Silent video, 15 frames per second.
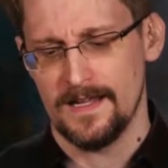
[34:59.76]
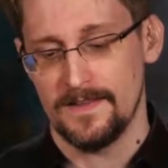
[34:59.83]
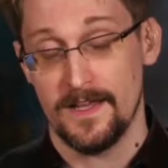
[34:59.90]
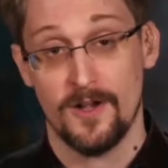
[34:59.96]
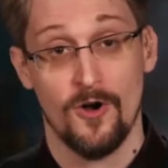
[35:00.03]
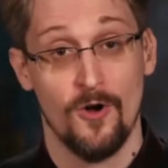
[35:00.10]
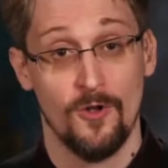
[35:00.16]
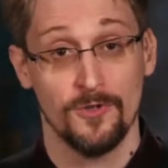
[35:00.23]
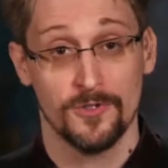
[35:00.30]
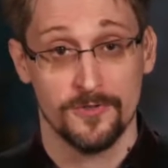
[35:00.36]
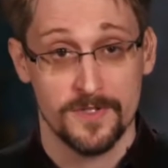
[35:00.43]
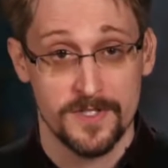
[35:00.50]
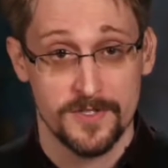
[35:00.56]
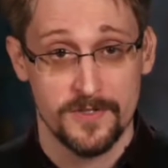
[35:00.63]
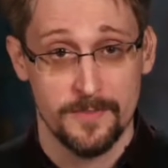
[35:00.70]
they called
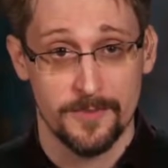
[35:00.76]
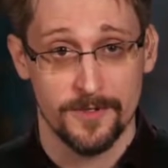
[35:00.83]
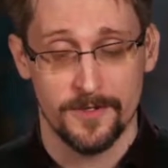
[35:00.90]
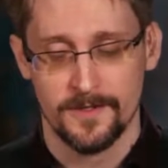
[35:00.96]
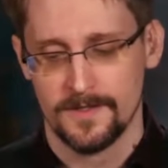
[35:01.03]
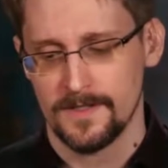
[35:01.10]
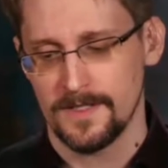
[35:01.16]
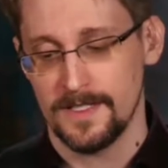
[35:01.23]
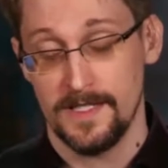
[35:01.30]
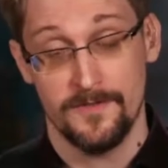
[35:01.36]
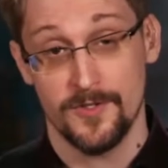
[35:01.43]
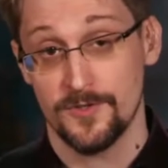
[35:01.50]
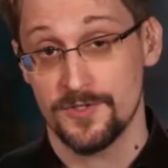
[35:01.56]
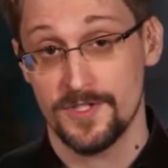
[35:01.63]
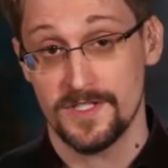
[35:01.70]
her a stripper,
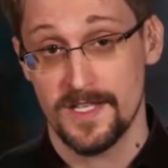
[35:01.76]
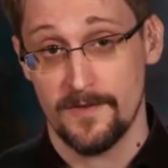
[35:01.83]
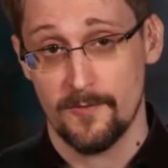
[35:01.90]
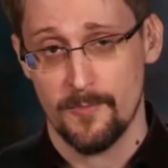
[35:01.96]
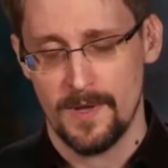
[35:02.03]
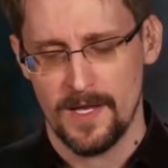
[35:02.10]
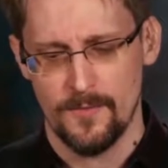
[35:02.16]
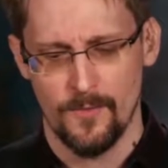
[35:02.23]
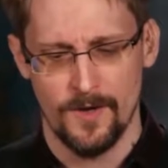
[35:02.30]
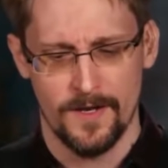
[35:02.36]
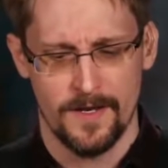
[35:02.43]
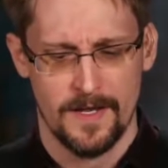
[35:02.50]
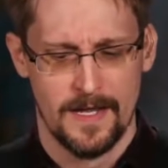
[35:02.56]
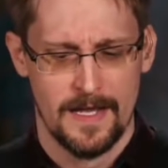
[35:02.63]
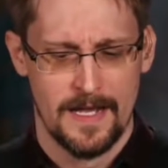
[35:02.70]
even though she's never been one.